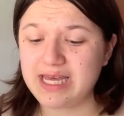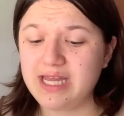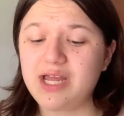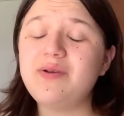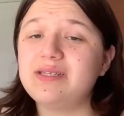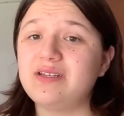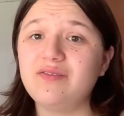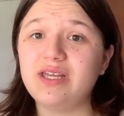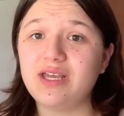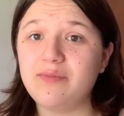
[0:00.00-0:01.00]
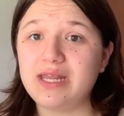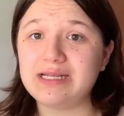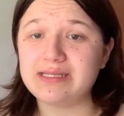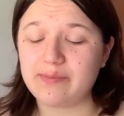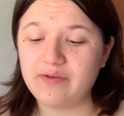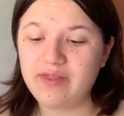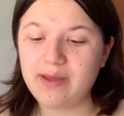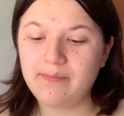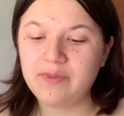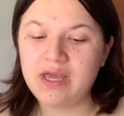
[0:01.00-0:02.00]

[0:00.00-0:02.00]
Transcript: Now he's definitely committing some of them,